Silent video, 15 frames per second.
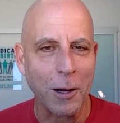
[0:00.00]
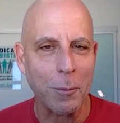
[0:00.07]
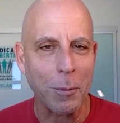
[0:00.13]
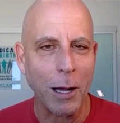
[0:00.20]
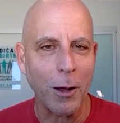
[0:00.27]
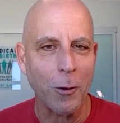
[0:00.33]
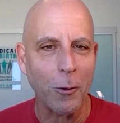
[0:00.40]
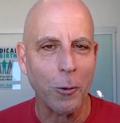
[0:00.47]

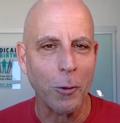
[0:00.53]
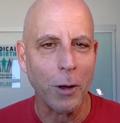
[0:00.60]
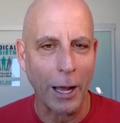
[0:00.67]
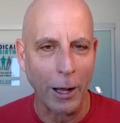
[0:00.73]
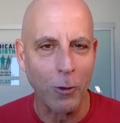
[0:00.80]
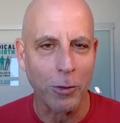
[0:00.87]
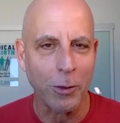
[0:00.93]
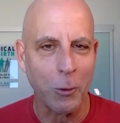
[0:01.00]
about
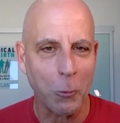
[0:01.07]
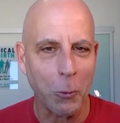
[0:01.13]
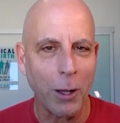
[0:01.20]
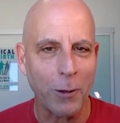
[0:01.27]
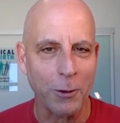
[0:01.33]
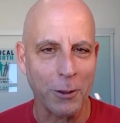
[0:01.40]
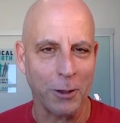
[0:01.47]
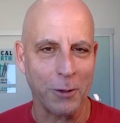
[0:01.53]
health and
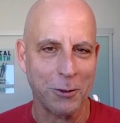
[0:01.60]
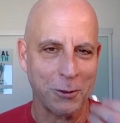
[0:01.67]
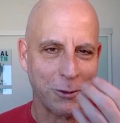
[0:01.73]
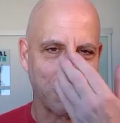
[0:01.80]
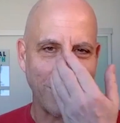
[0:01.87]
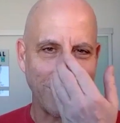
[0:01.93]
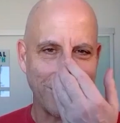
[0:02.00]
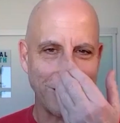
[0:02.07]
wellness,
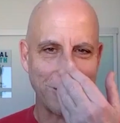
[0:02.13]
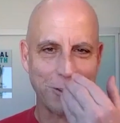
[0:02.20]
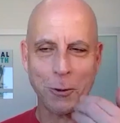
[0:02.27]
right?